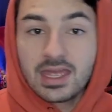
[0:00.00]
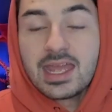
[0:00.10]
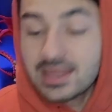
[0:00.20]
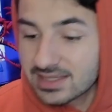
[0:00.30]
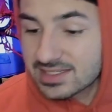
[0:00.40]

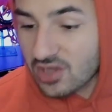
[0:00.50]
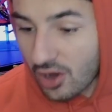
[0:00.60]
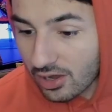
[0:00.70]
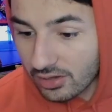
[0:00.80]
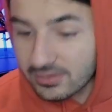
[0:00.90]
in this
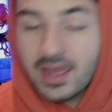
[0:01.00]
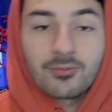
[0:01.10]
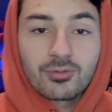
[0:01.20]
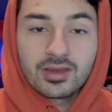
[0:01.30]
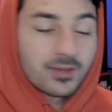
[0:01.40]
arc that
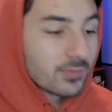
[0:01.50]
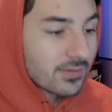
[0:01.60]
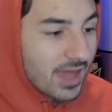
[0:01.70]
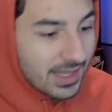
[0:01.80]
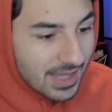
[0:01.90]
we're in. We've
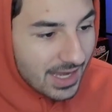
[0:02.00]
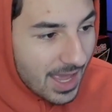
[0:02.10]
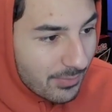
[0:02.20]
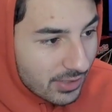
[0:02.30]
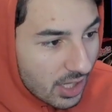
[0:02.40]
had that
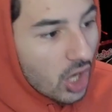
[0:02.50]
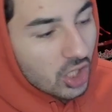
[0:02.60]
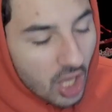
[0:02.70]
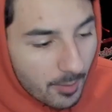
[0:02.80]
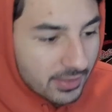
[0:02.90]
happen a
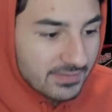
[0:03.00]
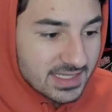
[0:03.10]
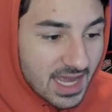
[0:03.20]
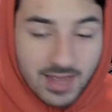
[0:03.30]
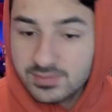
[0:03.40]
couple of
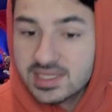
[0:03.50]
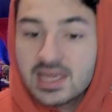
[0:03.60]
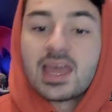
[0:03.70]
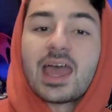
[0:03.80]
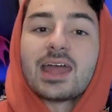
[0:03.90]
times,
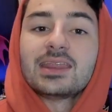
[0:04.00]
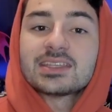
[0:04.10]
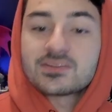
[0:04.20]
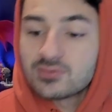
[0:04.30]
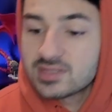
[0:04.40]
and
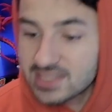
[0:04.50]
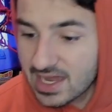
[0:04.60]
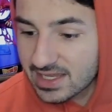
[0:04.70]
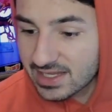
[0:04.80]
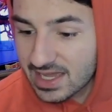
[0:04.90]
this was
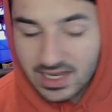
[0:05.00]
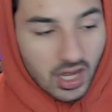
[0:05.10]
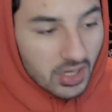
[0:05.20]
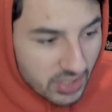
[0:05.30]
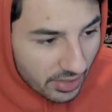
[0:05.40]
yet again
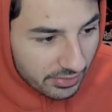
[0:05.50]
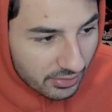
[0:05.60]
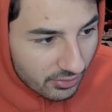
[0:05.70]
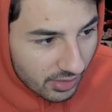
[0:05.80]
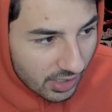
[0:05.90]

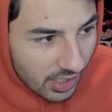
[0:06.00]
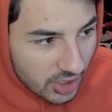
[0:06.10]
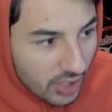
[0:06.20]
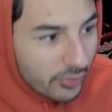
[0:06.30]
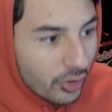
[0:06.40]
another uh,
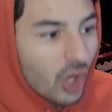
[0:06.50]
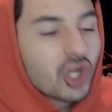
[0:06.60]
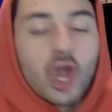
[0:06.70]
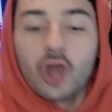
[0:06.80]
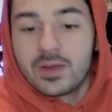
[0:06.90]
another
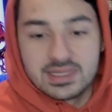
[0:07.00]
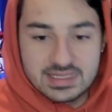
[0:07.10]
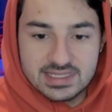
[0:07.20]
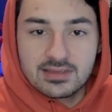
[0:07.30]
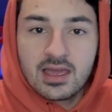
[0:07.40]

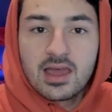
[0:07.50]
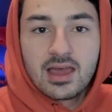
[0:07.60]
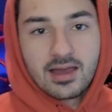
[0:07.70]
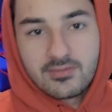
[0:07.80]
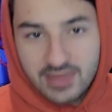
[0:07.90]
occurrence
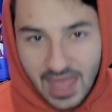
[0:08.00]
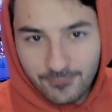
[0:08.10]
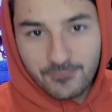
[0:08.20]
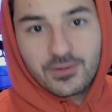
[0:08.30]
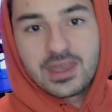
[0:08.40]
of
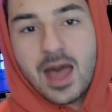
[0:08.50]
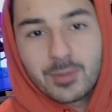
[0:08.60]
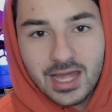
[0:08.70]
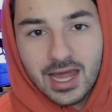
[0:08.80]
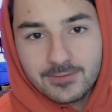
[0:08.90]
that
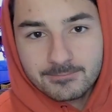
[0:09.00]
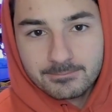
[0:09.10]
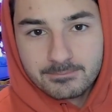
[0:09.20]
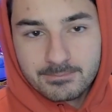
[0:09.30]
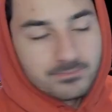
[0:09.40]
phenomenon.
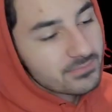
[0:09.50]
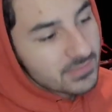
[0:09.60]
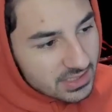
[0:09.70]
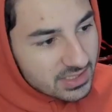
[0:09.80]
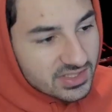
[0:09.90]

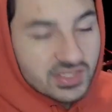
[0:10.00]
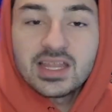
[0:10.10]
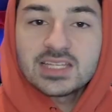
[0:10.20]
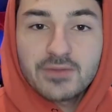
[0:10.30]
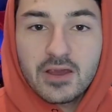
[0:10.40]
So
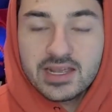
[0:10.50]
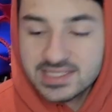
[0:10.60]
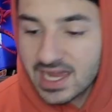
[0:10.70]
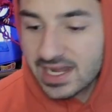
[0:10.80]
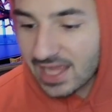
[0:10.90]
that's very
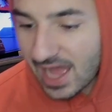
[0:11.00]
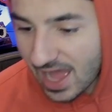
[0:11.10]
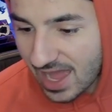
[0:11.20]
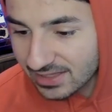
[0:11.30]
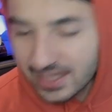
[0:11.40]
exciting.
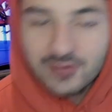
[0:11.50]
I like